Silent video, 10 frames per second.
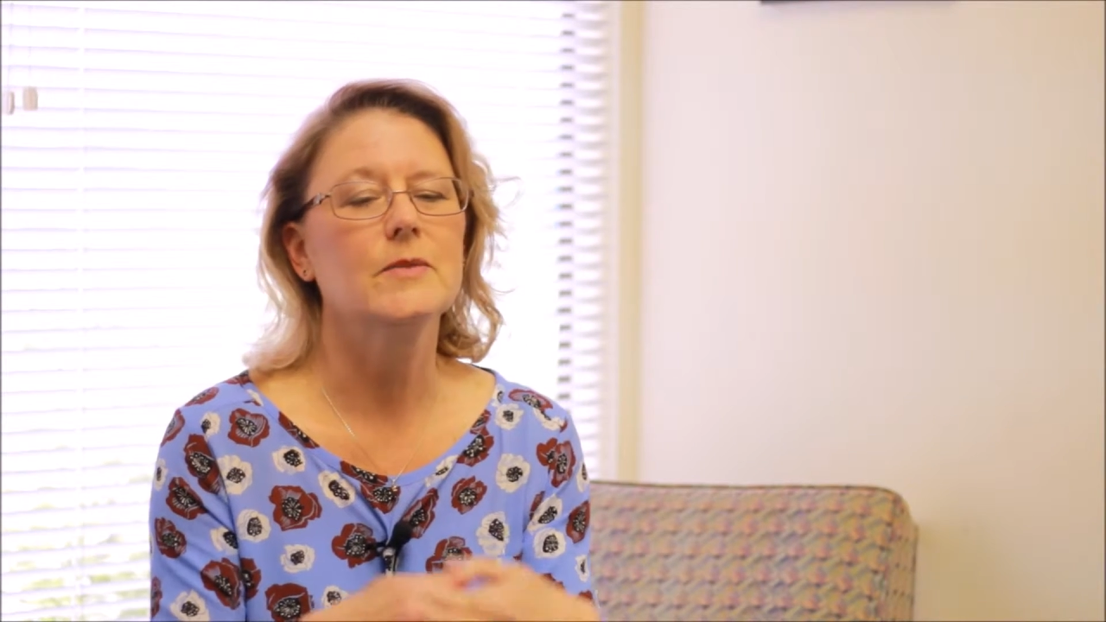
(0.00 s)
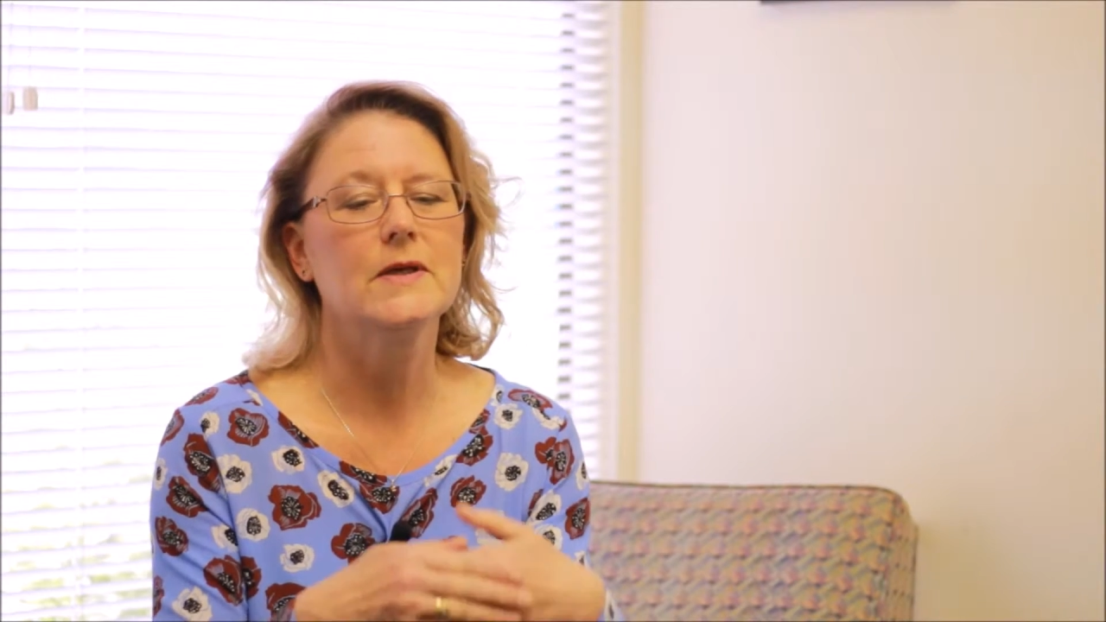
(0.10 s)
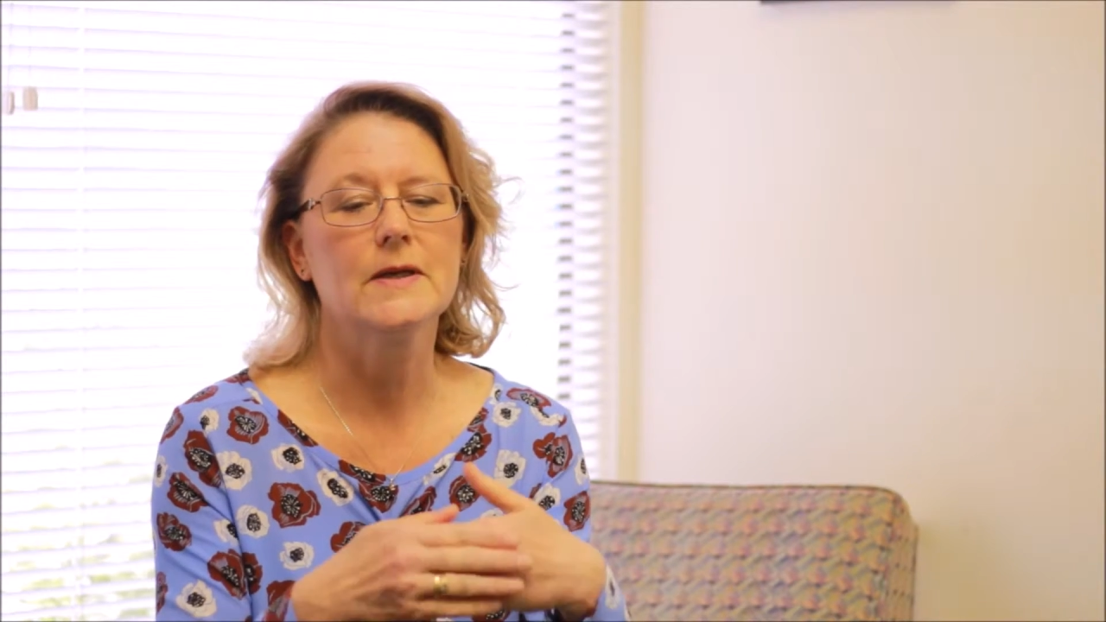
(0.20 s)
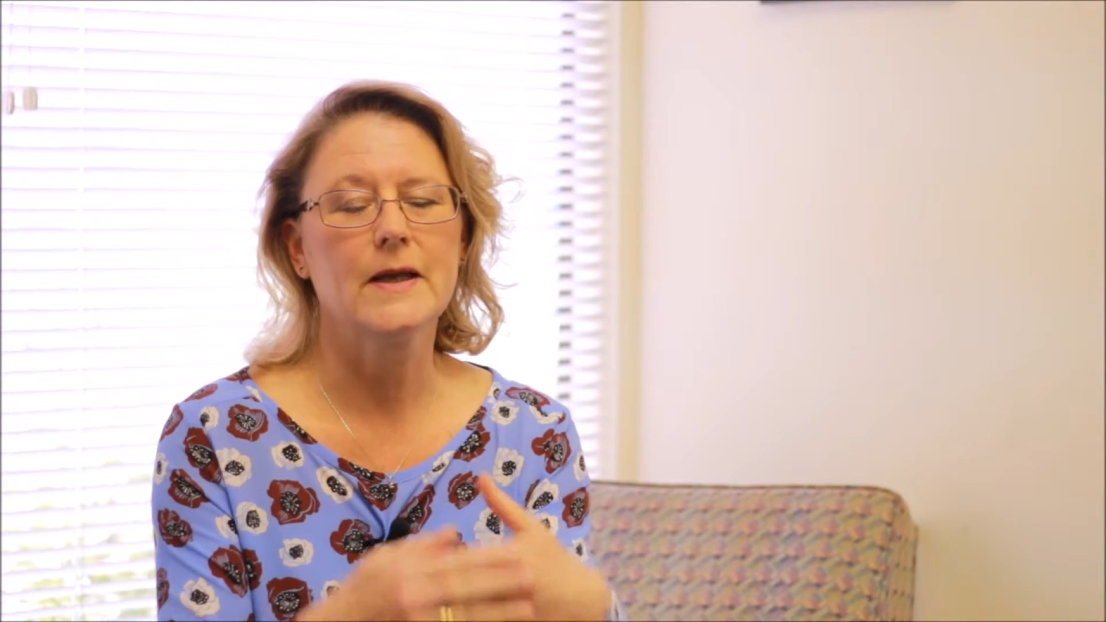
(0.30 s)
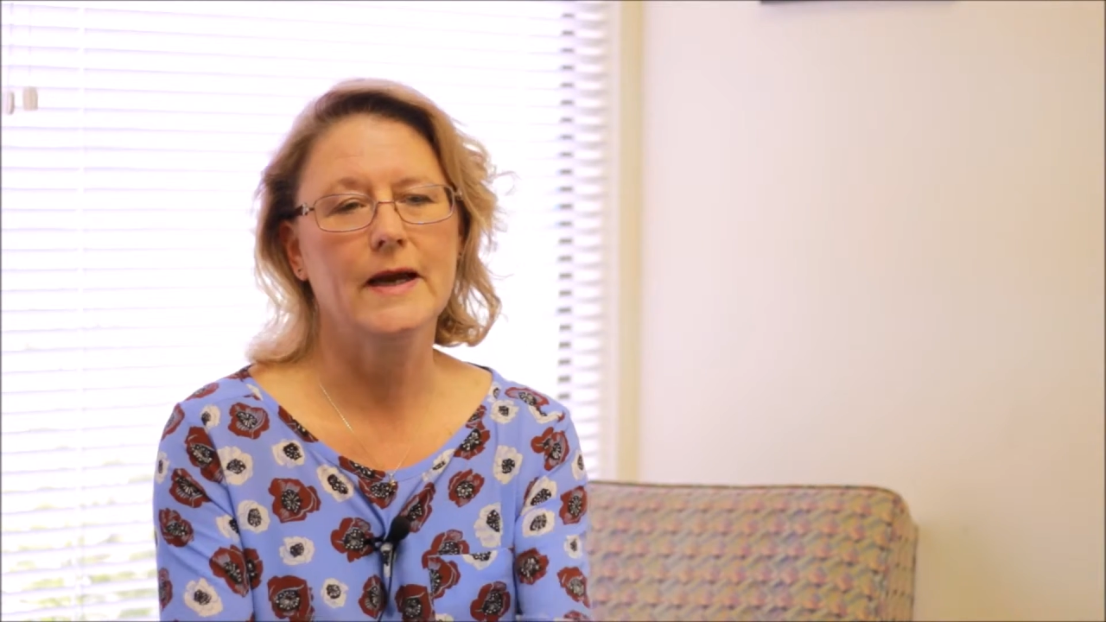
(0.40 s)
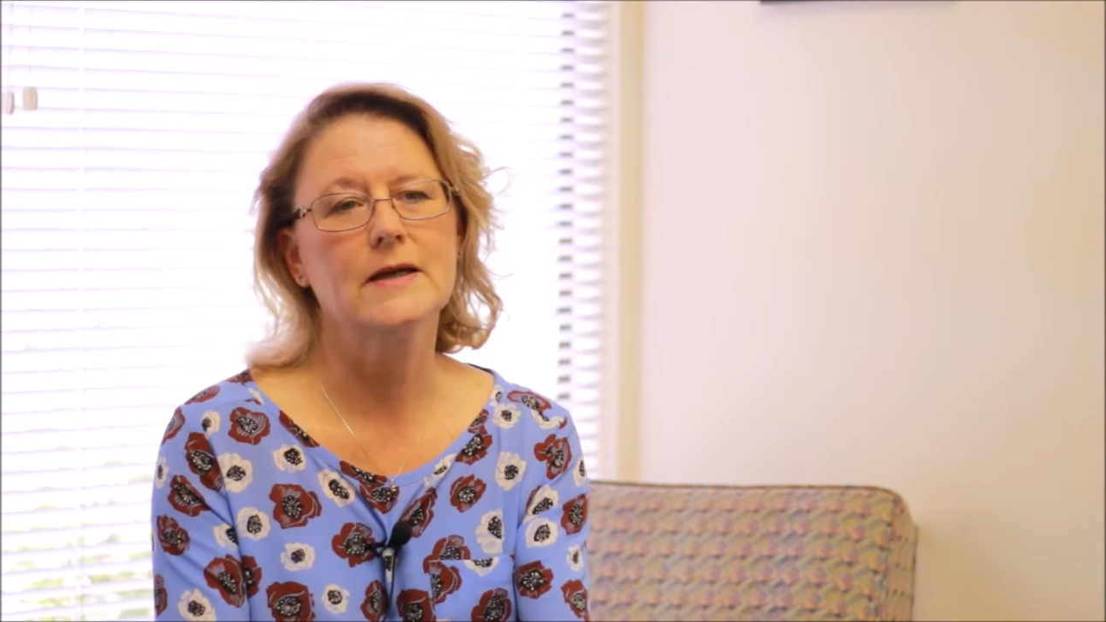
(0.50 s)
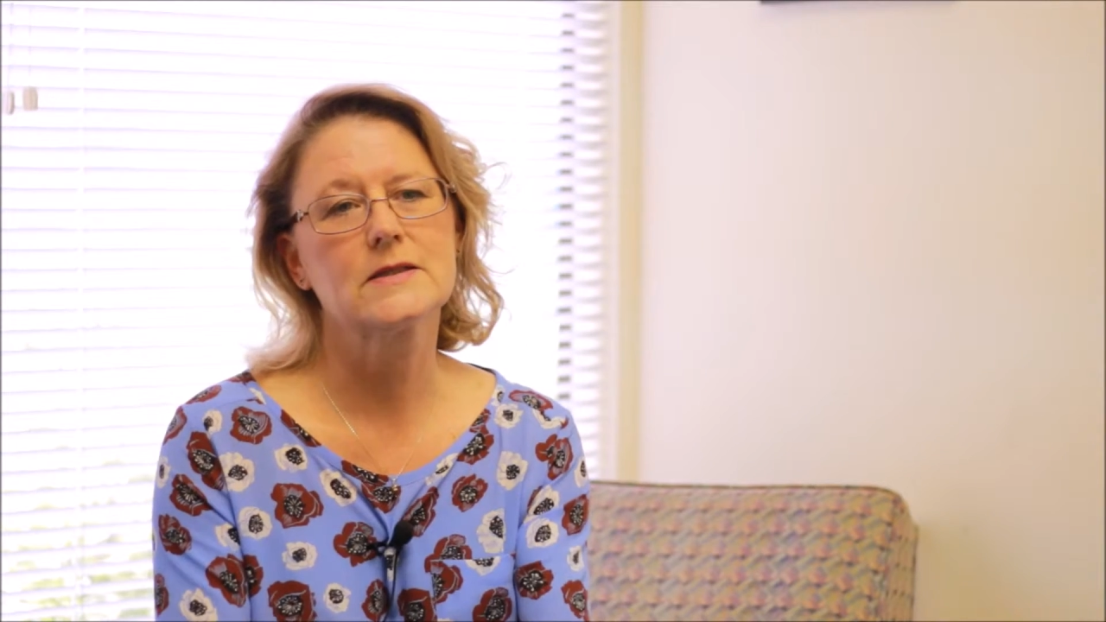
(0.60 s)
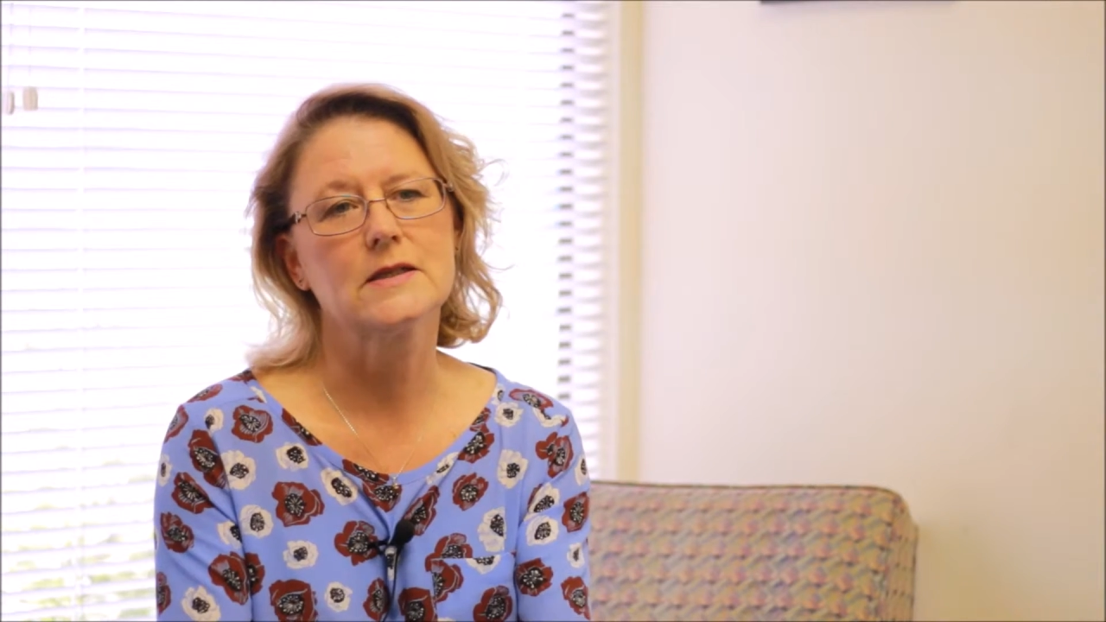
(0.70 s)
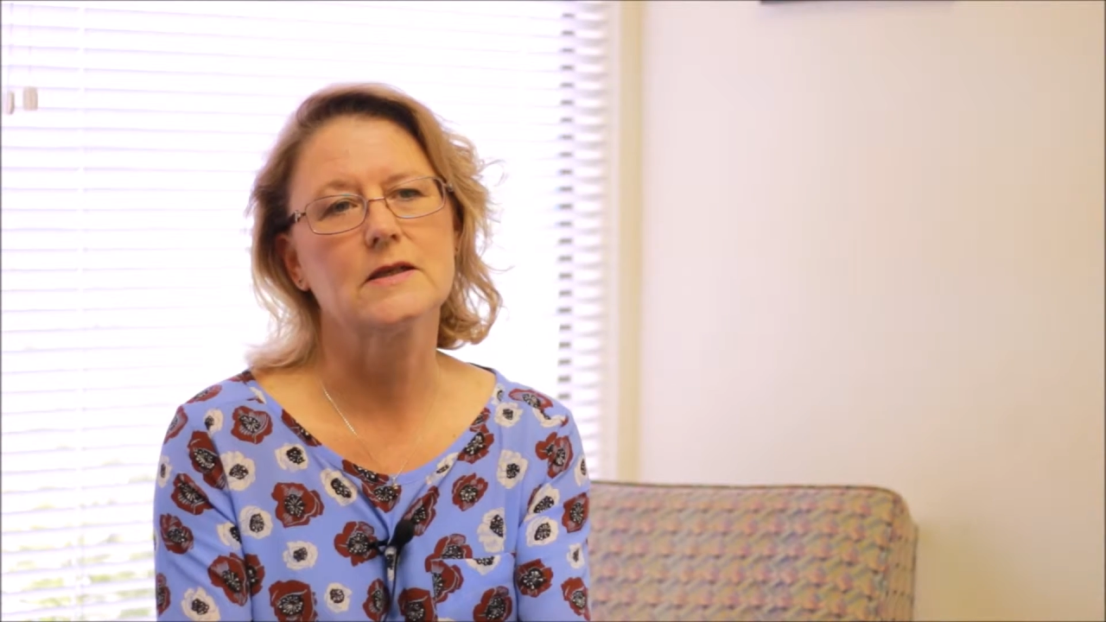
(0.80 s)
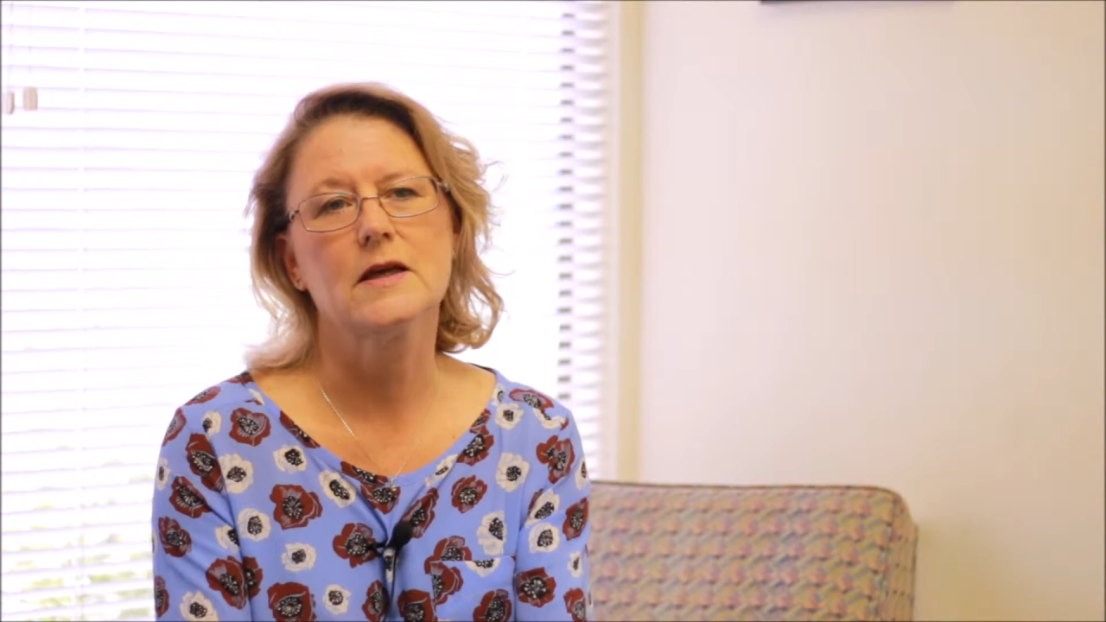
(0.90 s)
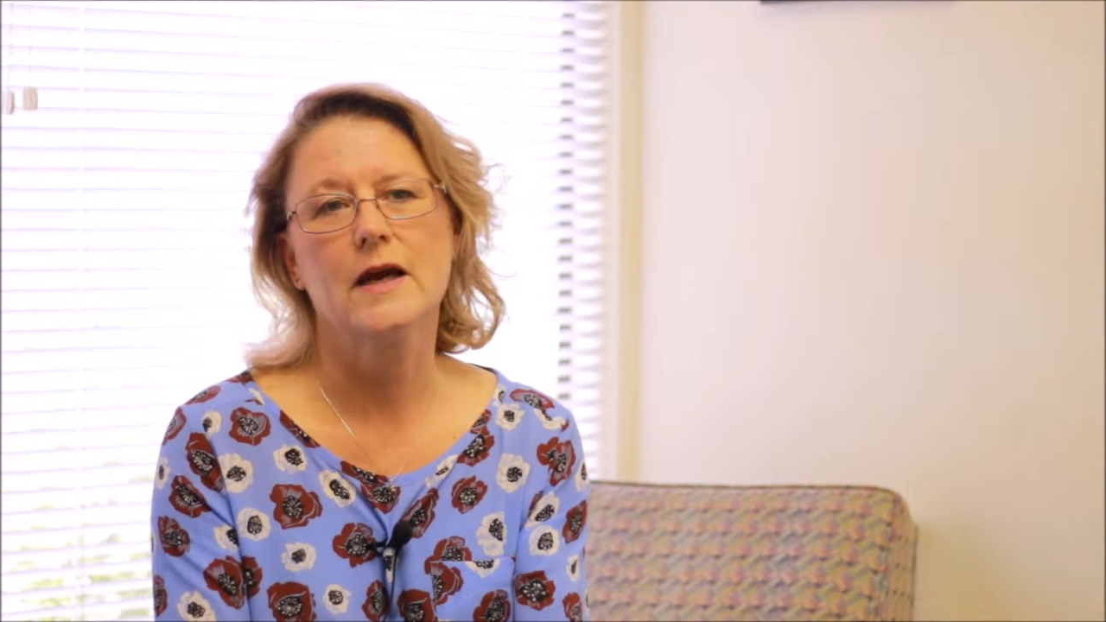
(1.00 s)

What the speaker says: begin acting